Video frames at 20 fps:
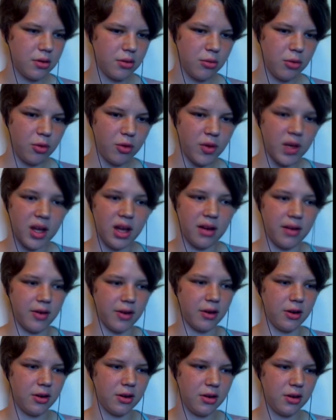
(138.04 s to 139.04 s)
Move the
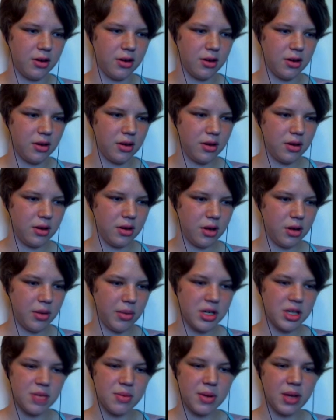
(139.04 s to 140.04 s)
lever.
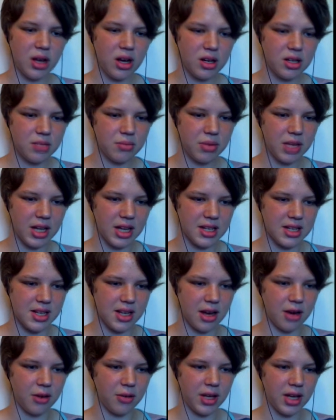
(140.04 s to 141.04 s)
Appears to be locked in place.
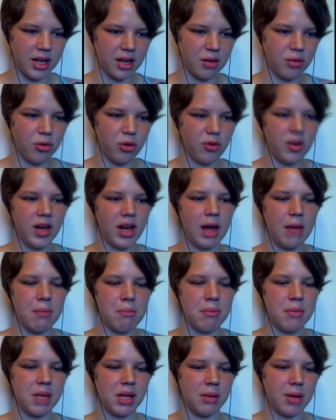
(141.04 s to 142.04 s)
I don't think I can move it a
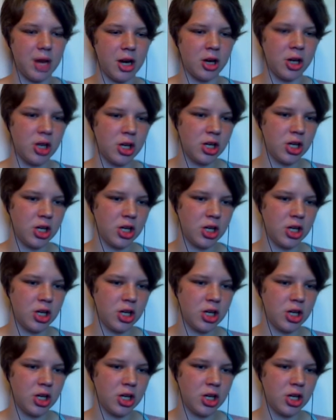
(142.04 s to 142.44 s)
millimeter.